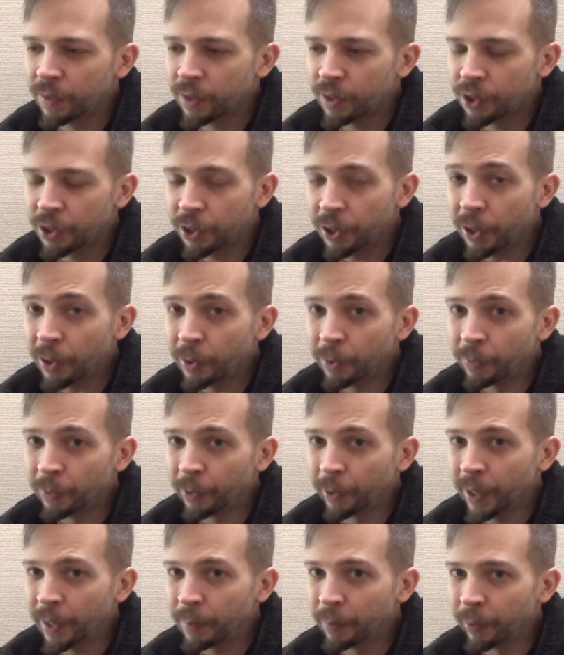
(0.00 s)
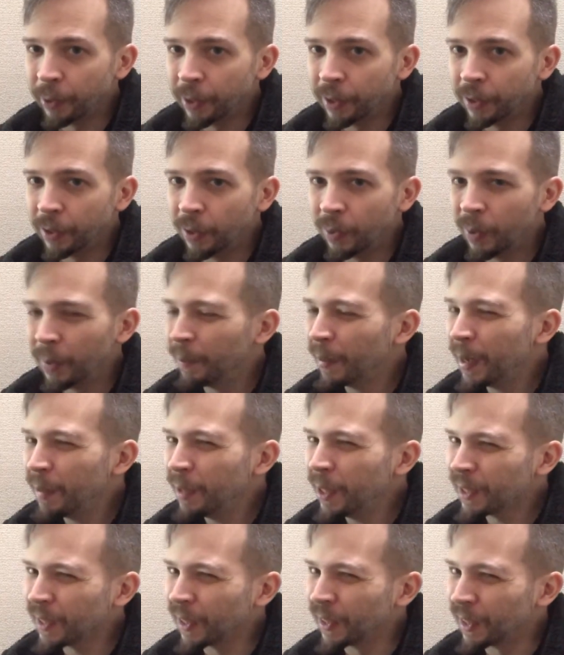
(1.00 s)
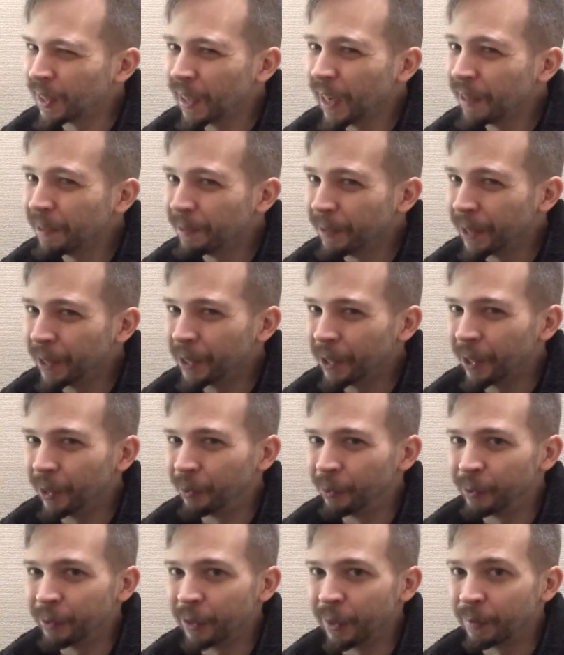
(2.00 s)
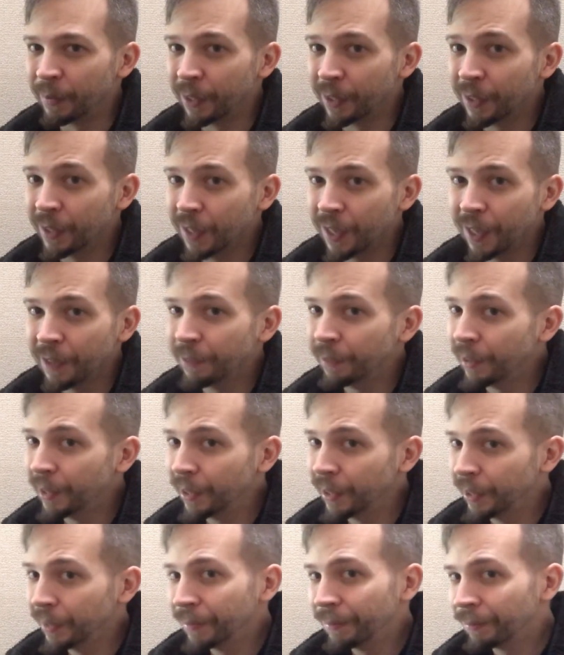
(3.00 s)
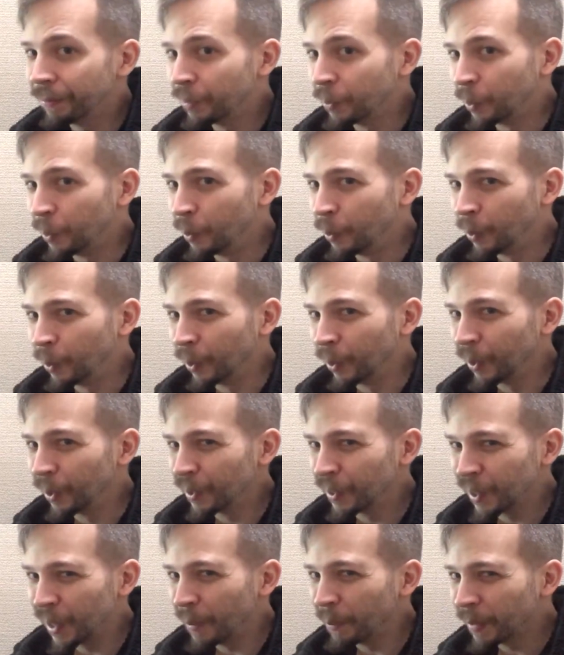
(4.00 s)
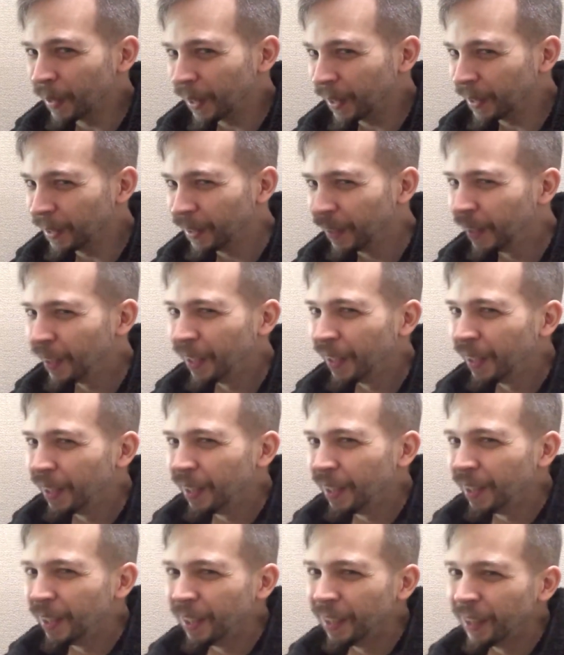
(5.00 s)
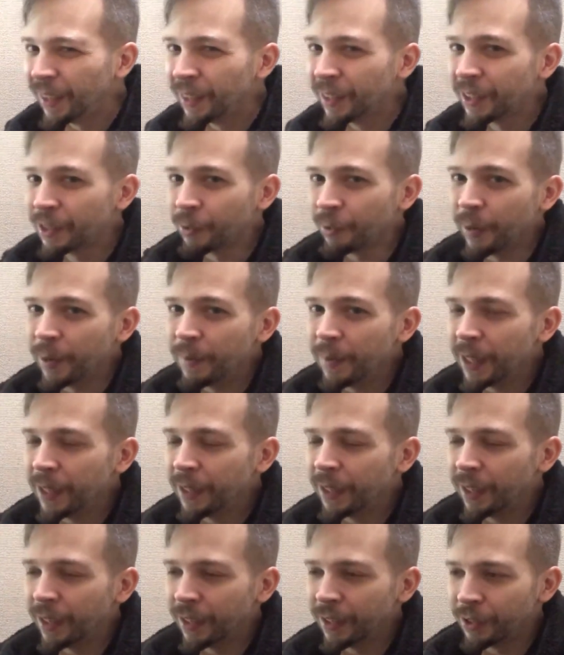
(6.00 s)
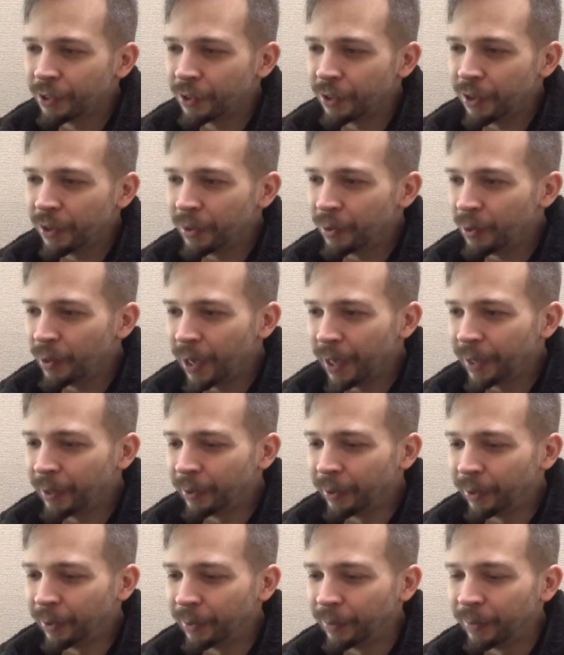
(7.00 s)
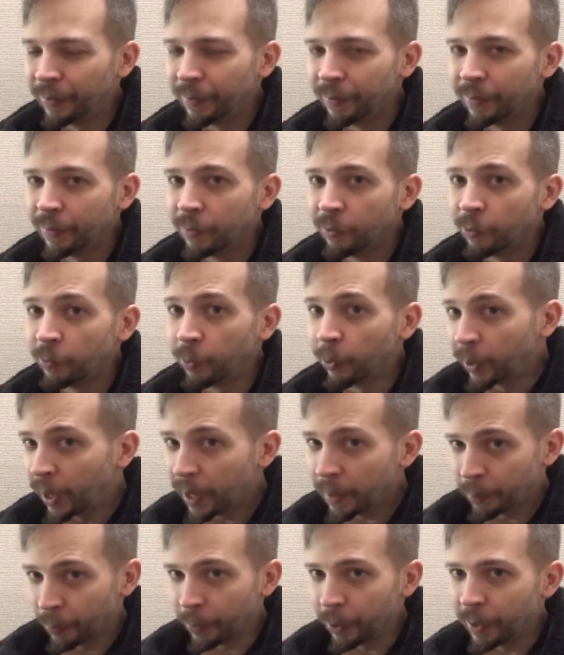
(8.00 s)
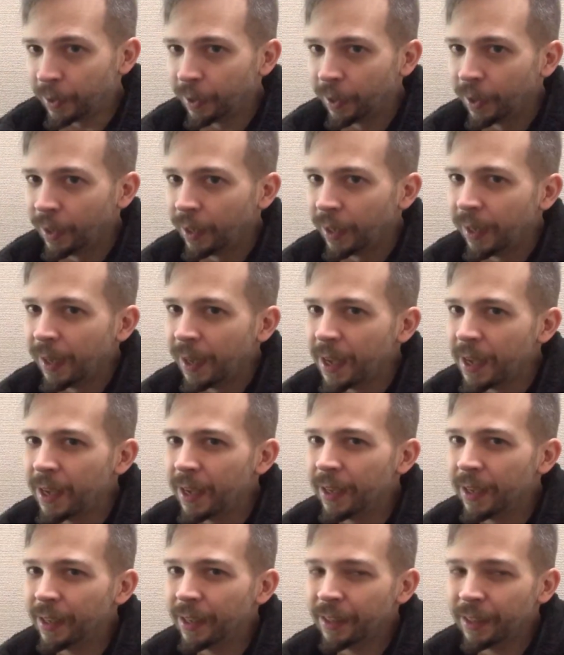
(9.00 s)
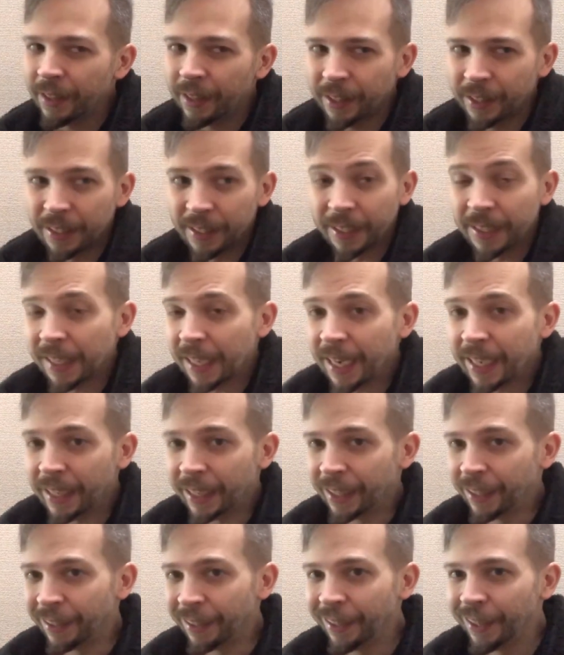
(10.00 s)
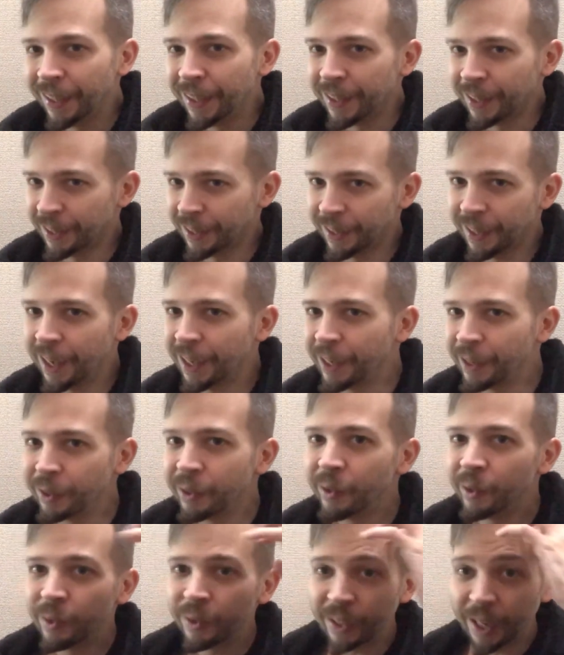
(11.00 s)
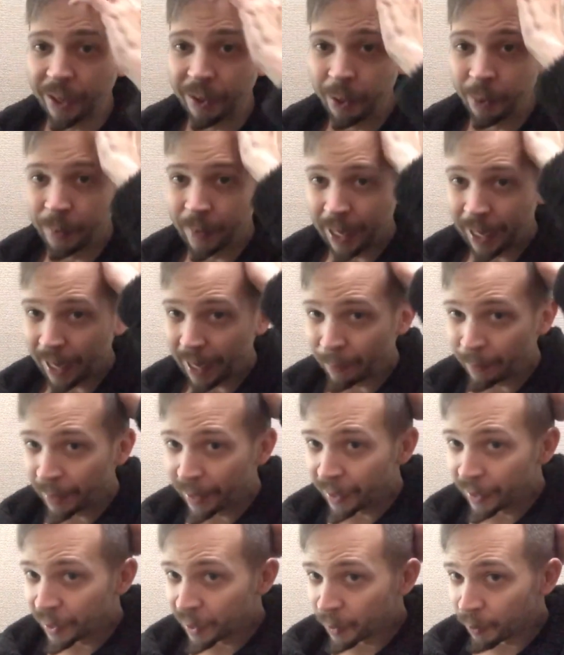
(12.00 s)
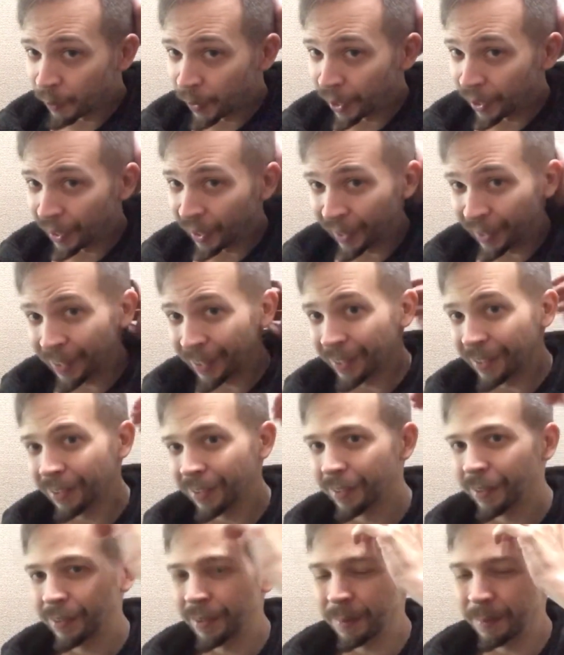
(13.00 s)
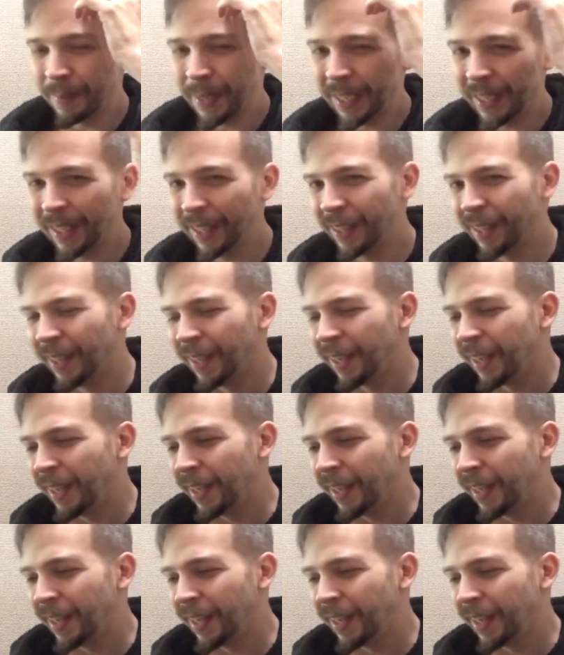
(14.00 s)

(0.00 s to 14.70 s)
show for Nightbreed, or maybe it's on Sci-Fi Channel or something, Sci-Fi or something, streaming show, I don't know, for Nightbreed. And it's exciting. It's exciting news. I hope it happens, but like, man,